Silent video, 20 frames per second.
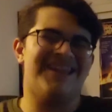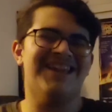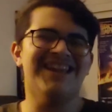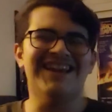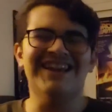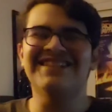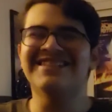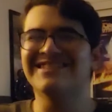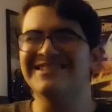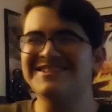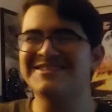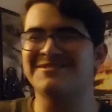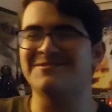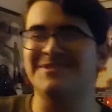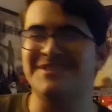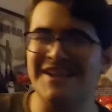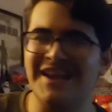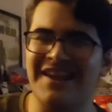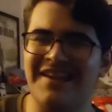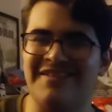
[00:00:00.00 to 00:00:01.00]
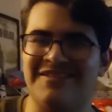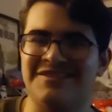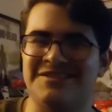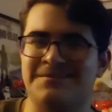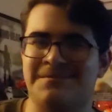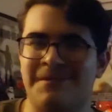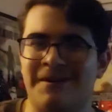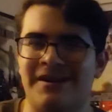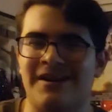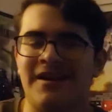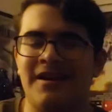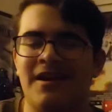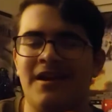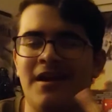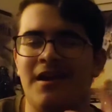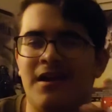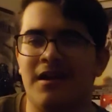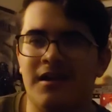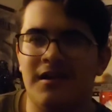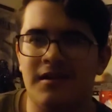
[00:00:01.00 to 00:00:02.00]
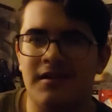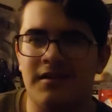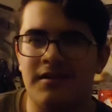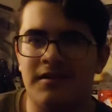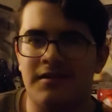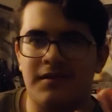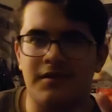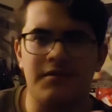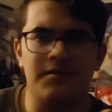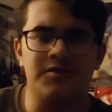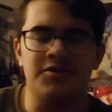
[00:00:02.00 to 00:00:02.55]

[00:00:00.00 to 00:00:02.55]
It looks ridiculous, but they're